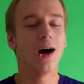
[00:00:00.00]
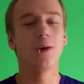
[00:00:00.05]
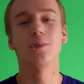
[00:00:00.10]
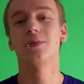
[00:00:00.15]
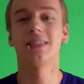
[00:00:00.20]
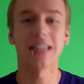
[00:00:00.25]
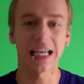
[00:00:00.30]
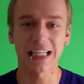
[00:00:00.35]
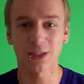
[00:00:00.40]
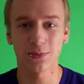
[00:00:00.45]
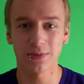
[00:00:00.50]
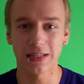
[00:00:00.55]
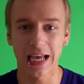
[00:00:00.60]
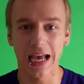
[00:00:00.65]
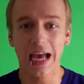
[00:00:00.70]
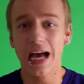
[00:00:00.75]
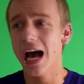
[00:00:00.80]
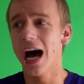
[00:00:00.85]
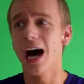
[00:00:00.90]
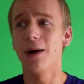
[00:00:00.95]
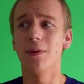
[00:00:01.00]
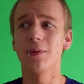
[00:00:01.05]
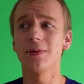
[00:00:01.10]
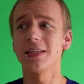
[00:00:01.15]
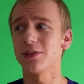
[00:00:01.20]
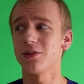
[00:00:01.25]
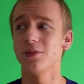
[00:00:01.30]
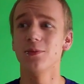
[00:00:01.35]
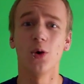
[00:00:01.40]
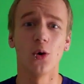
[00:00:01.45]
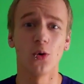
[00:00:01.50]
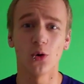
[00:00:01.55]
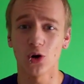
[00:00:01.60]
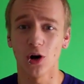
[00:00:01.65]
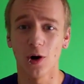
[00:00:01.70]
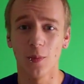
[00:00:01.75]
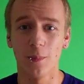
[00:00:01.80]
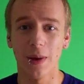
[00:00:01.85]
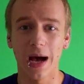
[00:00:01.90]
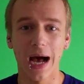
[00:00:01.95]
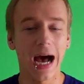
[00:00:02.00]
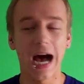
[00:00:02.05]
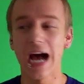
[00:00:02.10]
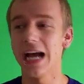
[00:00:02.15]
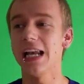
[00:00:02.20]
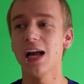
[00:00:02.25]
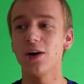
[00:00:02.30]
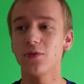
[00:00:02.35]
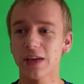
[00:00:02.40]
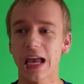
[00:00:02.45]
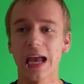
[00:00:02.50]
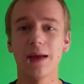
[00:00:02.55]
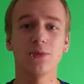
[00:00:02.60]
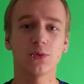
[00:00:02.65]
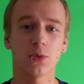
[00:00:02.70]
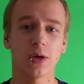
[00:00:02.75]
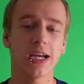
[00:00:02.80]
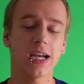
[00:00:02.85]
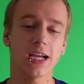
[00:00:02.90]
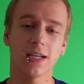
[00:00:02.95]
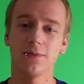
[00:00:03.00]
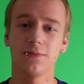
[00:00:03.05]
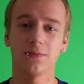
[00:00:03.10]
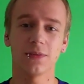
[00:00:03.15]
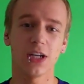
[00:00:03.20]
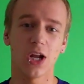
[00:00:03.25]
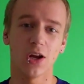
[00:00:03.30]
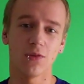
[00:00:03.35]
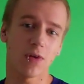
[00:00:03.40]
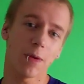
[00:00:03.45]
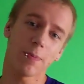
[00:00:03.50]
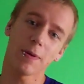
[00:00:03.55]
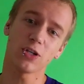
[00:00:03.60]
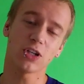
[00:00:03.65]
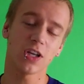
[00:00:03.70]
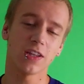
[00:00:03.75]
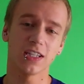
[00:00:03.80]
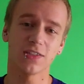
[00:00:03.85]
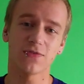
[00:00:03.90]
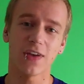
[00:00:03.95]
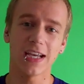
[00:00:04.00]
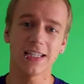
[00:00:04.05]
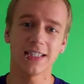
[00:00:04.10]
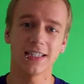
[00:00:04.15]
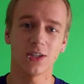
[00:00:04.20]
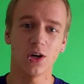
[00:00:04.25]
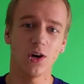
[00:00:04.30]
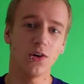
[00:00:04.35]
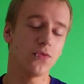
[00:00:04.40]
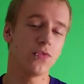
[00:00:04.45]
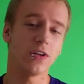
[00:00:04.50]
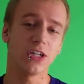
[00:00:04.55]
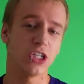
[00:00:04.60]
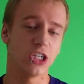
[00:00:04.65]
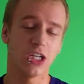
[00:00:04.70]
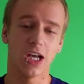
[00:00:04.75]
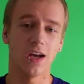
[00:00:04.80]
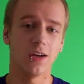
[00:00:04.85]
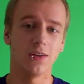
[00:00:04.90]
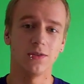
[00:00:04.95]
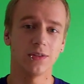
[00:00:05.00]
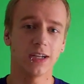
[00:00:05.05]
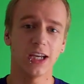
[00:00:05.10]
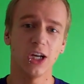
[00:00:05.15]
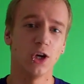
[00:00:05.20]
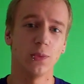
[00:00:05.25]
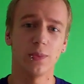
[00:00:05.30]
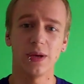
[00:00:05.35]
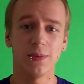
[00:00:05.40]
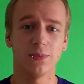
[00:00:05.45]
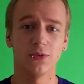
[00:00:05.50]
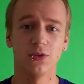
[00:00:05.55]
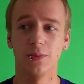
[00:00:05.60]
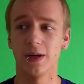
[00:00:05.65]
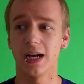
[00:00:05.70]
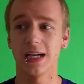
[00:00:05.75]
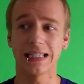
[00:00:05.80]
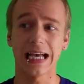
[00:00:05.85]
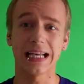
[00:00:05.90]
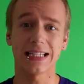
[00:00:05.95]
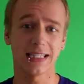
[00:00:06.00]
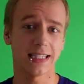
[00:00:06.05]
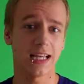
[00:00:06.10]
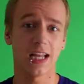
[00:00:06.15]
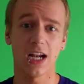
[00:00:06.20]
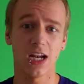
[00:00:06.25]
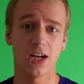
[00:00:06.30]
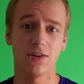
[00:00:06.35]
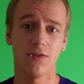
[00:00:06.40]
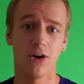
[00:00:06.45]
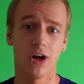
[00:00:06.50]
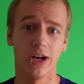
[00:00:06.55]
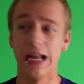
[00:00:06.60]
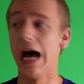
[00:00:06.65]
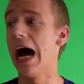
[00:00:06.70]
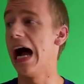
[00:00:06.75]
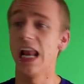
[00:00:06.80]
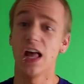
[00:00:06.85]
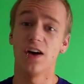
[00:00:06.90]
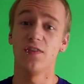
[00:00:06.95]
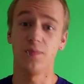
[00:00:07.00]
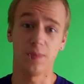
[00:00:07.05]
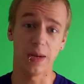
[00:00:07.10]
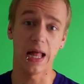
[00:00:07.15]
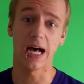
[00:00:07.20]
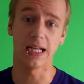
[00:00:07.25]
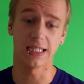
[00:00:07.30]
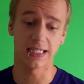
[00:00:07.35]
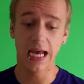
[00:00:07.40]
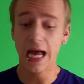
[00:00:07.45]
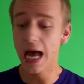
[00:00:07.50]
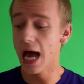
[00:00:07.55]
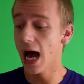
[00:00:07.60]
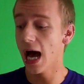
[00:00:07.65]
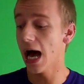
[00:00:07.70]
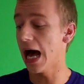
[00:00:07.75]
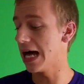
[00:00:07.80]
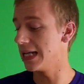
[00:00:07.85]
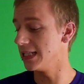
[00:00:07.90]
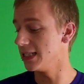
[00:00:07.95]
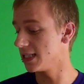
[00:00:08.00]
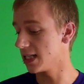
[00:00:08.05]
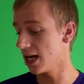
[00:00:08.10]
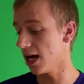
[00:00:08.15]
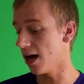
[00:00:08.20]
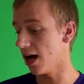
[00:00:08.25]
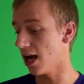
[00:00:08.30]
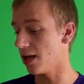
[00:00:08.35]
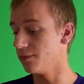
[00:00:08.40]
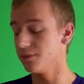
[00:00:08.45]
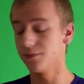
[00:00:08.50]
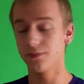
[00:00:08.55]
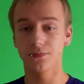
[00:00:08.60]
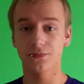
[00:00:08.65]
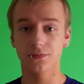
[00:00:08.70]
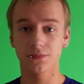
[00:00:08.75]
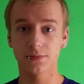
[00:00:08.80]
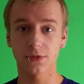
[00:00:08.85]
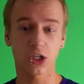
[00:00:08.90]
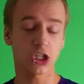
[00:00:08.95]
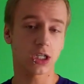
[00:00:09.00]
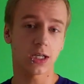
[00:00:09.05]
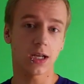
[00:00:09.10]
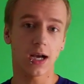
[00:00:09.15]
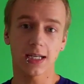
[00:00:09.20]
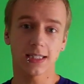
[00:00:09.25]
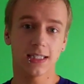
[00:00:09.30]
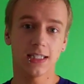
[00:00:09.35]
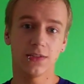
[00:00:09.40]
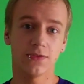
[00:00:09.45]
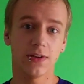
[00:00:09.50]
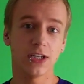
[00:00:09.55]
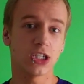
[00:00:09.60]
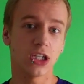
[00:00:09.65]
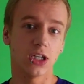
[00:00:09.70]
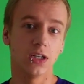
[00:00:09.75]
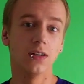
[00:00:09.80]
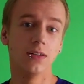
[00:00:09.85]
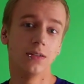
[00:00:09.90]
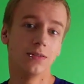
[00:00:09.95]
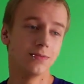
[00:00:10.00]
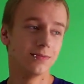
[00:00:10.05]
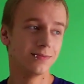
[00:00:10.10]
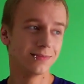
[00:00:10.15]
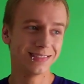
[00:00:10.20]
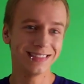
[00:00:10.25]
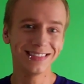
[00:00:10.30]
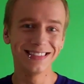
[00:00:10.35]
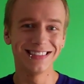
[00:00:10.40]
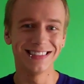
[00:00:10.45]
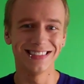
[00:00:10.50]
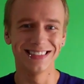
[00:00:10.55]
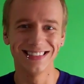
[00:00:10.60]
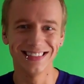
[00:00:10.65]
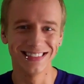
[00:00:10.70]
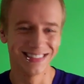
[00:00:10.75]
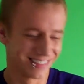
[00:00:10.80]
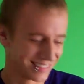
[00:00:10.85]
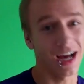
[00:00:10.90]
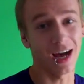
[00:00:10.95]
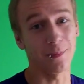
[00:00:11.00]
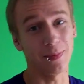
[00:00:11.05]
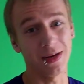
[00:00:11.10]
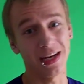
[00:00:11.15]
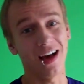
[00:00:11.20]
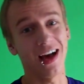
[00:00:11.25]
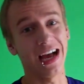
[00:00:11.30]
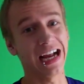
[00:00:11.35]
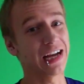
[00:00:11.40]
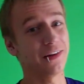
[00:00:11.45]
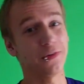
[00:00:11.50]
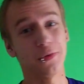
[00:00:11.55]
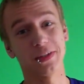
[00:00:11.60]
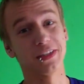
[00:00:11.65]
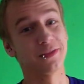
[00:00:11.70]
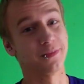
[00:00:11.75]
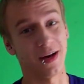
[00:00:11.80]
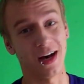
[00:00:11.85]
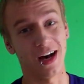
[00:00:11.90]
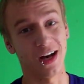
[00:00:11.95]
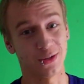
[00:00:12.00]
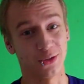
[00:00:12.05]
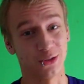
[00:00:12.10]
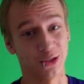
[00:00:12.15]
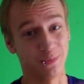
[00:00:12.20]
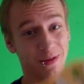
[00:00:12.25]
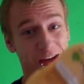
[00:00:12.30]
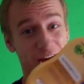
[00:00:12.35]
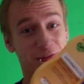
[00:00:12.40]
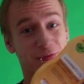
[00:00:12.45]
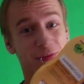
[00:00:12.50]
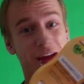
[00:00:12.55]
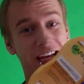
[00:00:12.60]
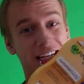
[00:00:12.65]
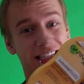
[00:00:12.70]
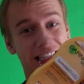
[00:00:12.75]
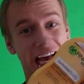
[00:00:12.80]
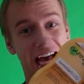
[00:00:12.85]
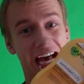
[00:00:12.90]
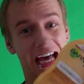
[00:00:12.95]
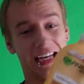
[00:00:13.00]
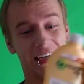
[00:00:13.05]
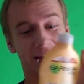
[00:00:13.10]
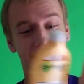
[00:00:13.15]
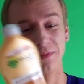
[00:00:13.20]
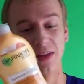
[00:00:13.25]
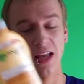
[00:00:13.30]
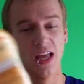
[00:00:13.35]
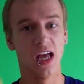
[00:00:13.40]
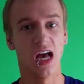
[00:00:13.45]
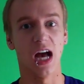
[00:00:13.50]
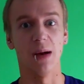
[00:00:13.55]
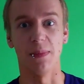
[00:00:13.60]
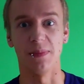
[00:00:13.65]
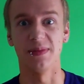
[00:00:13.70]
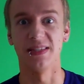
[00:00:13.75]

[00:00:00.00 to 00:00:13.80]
Obsessed with it. I'm obsessed with Mortal Kombat. I love games where you can, you know, rip each other's faces off and, you know, kill people because, as I said earlier on, I love blood. And I'm such a nice individual. I'd be lying if I wasn't partial to a bit of fake tan. I'm